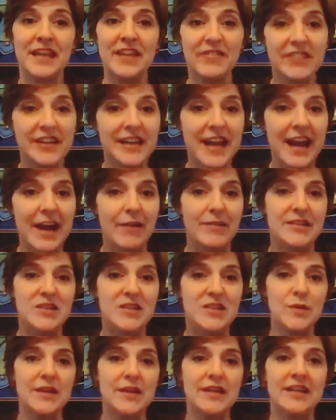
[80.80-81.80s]
Even now,
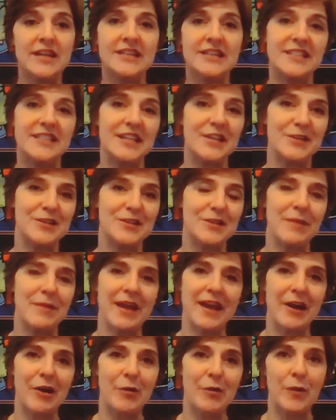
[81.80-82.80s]
as we continue to
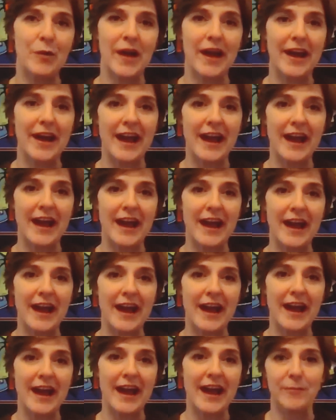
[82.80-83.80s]
make our way
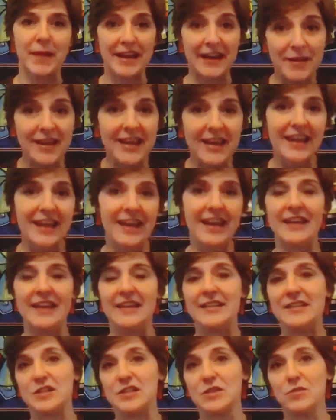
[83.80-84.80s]
out of a
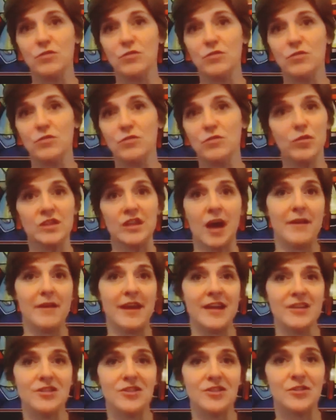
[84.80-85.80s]
pandemic and through
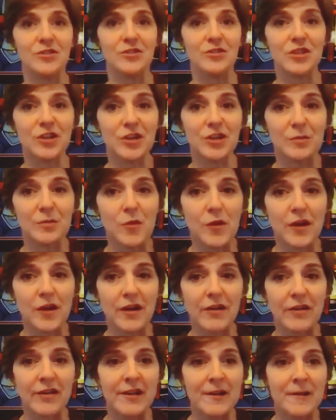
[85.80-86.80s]
denominational
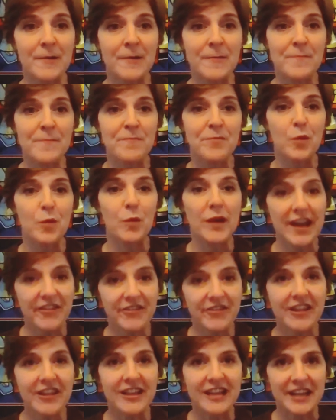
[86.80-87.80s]
turmoil, we
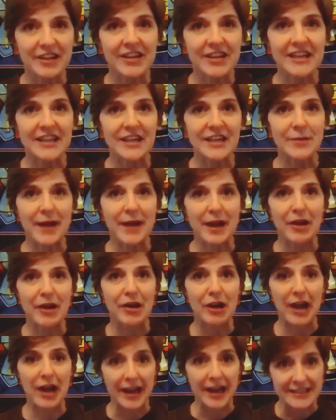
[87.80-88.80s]
have clarity about
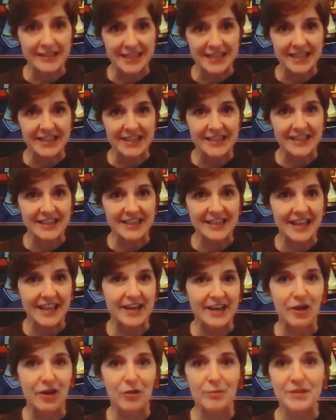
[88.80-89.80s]
our identity
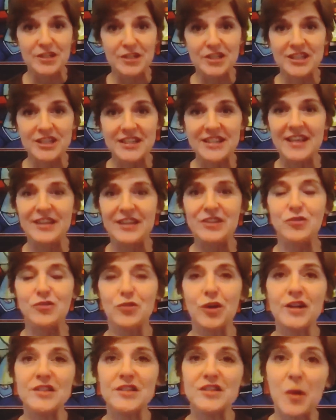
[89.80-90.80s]
and our mission that
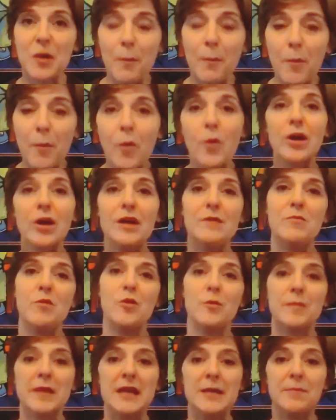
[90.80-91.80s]
draws more and
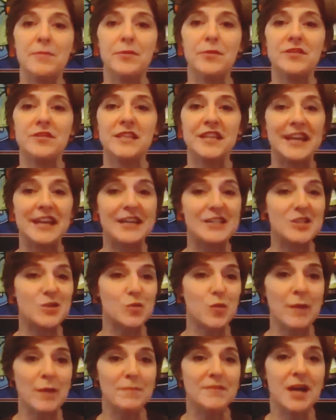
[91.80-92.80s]
more people to get
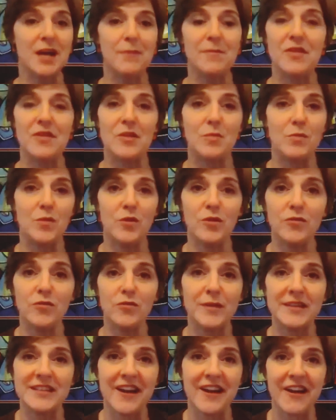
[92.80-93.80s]
swept up in the
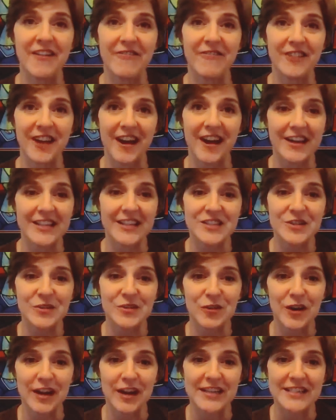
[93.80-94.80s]
movement of God's
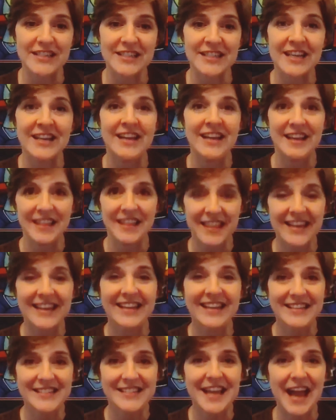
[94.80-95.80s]
grace
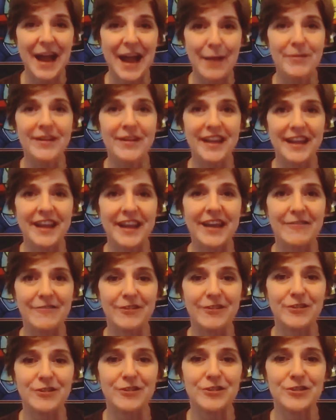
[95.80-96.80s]
that is happening
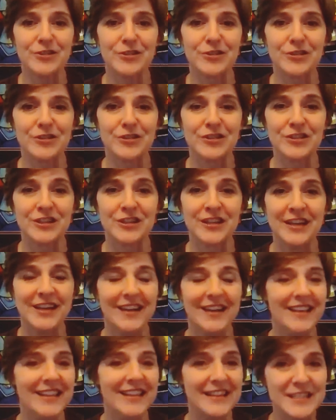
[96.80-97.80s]
at First Church.
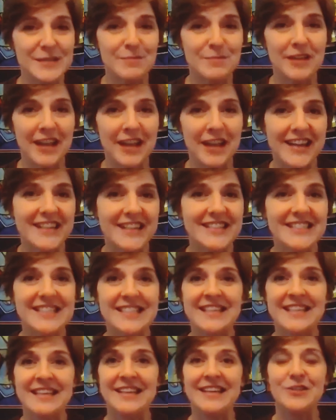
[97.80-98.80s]
This place
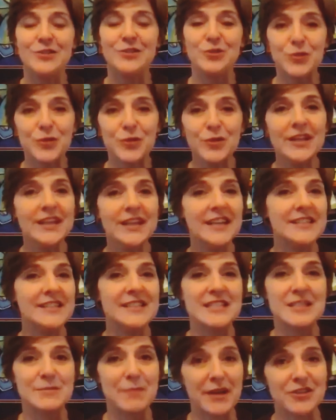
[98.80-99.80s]
truly
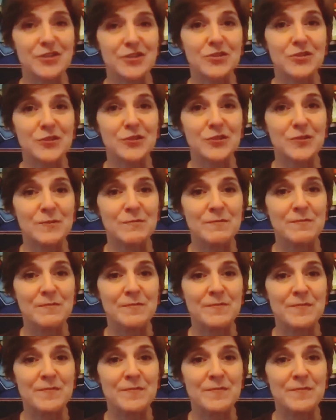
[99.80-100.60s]
is special.